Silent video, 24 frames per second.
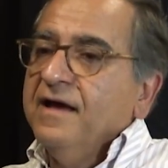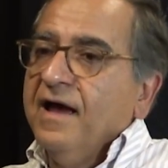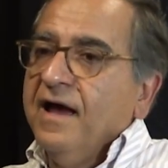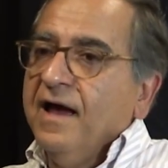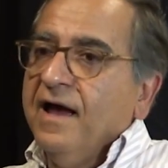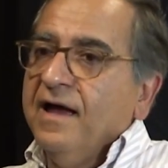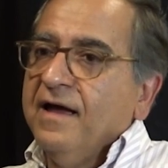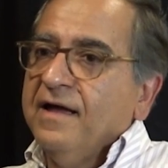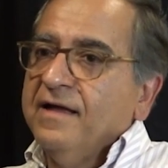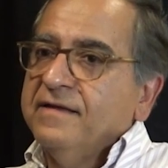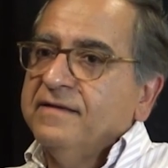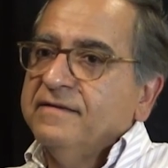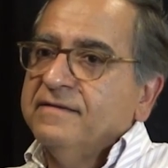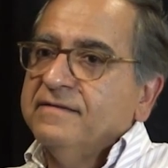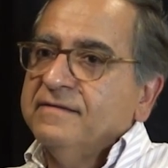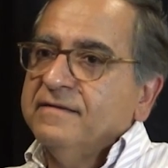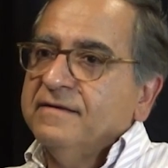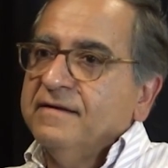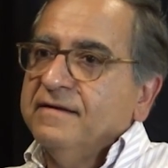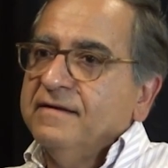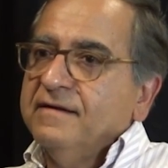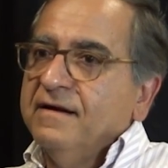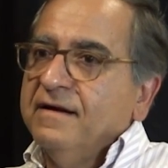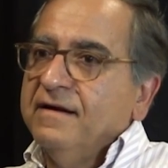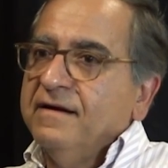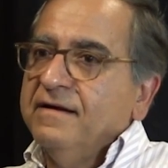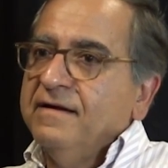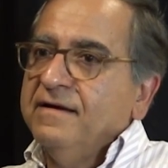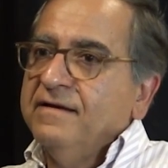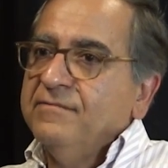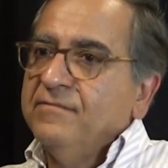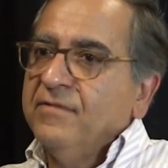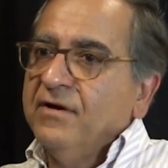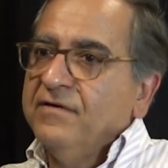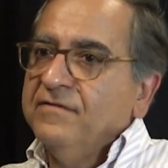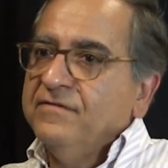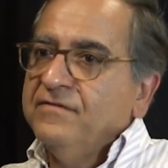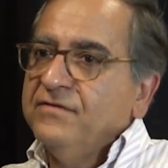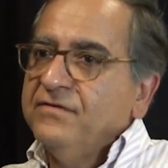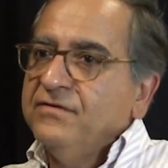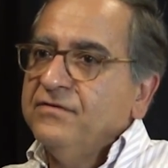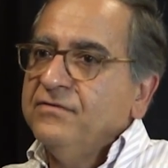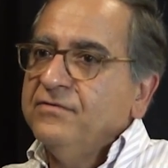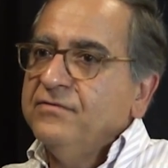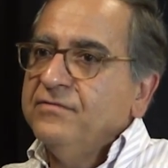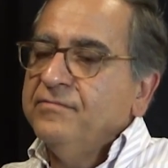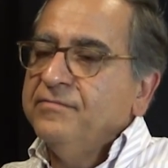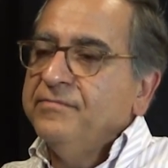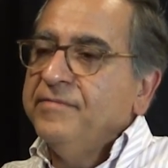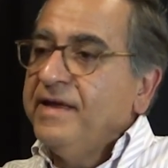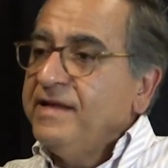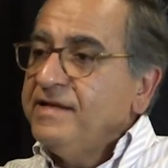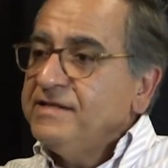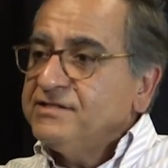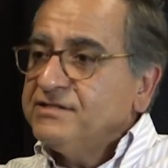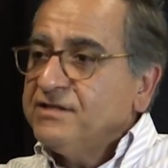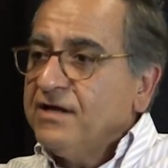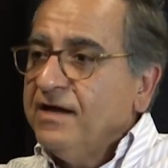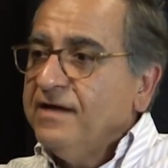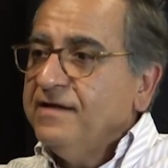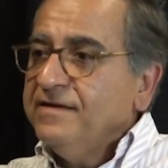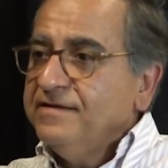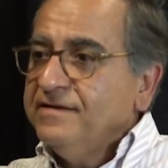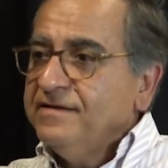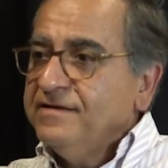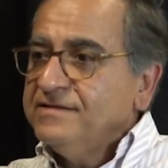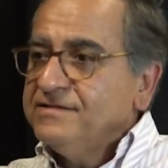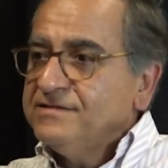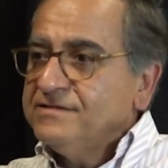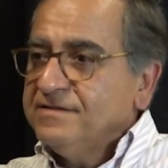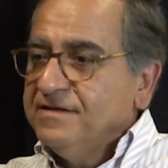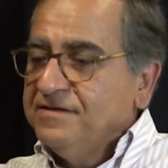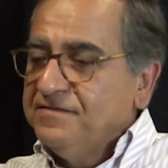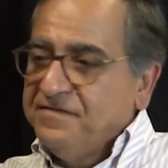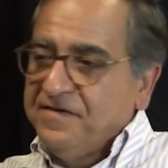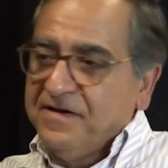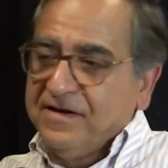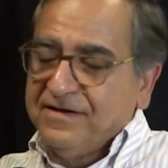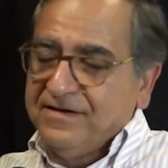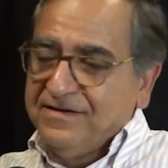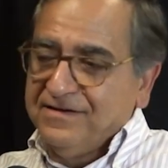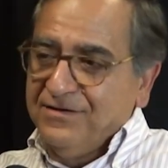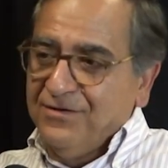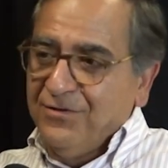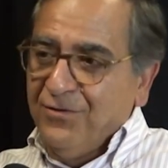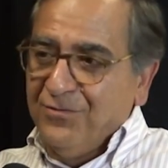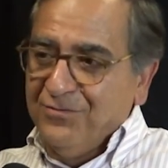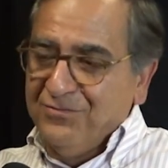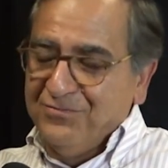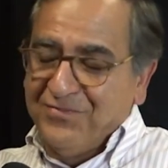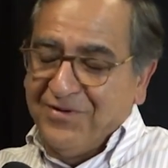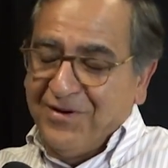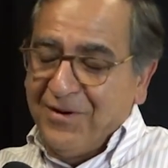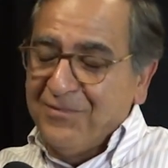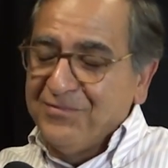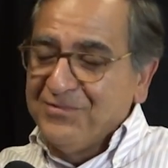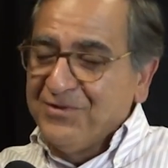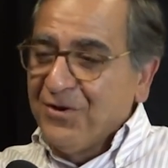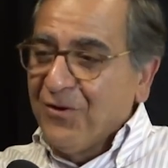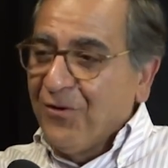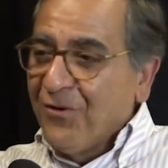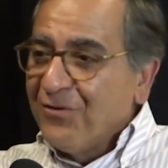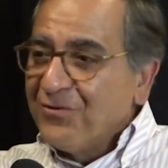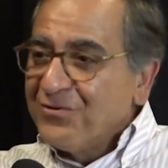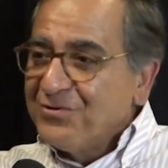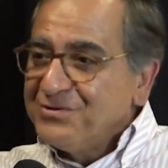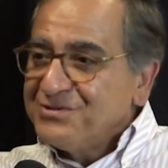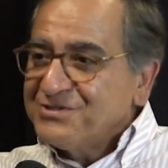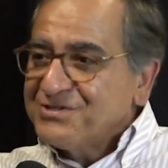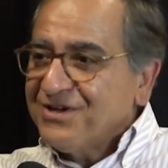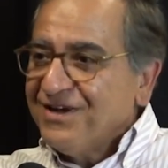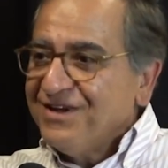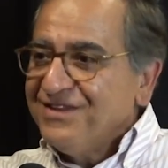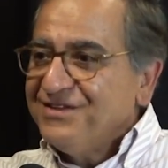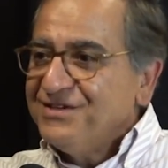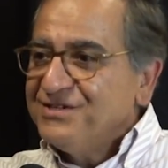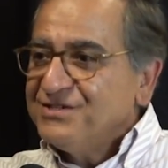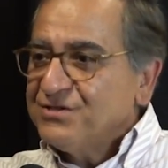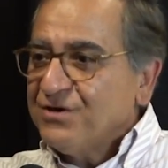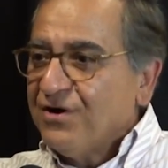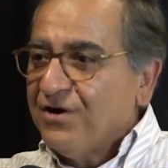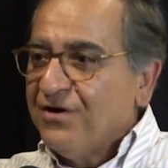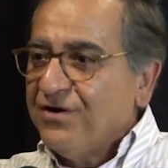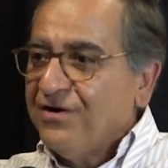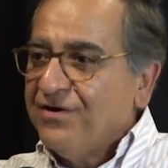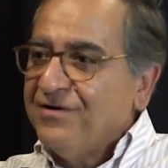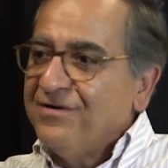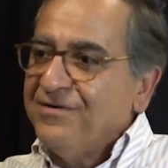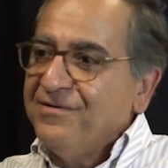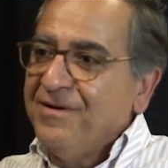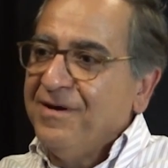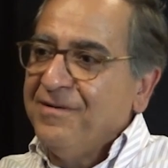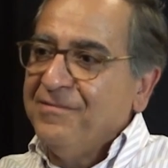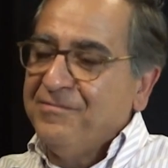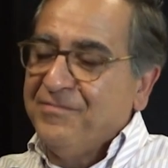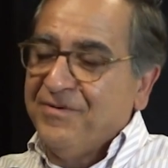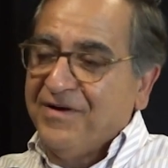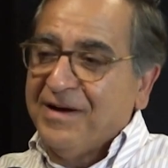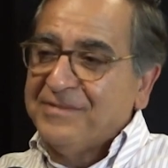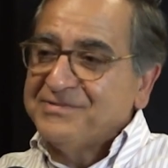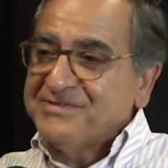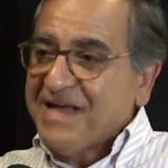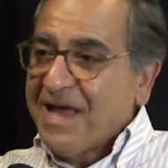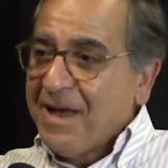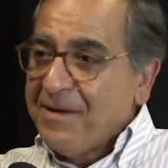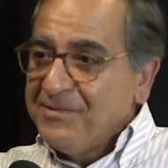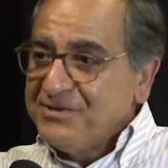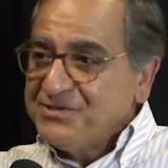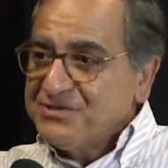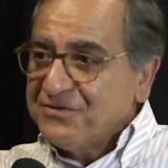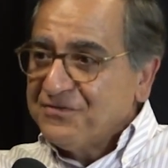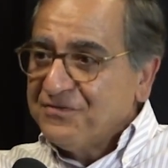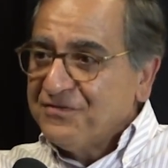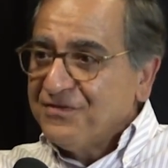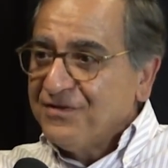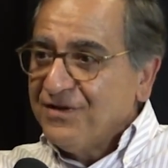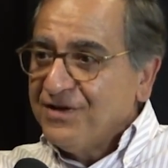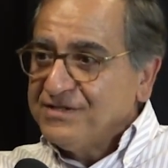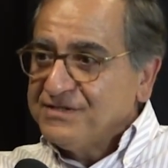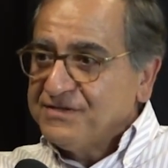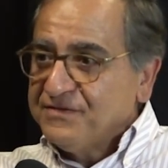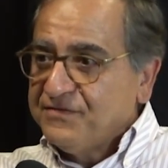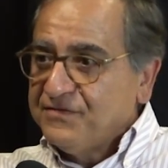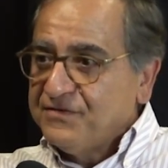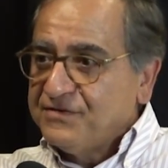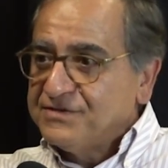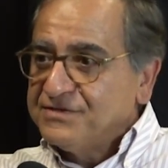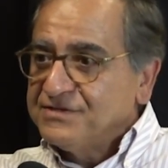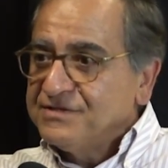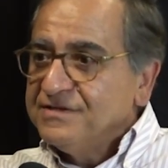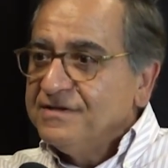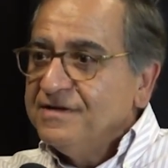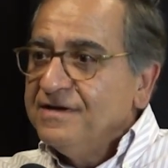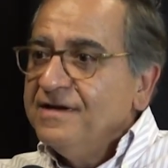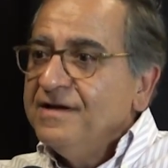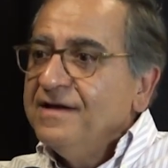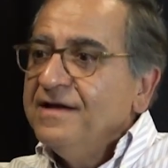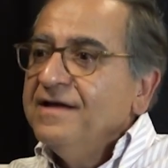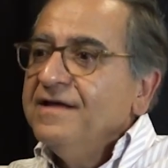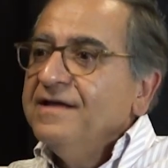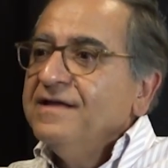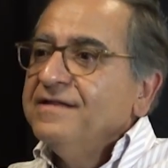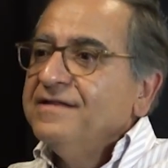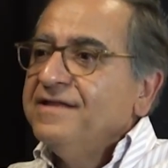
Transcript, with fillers: and in my view, many scientists, in fact, probably all good scientists are perhaps amateur philosophers. Mm-hmm.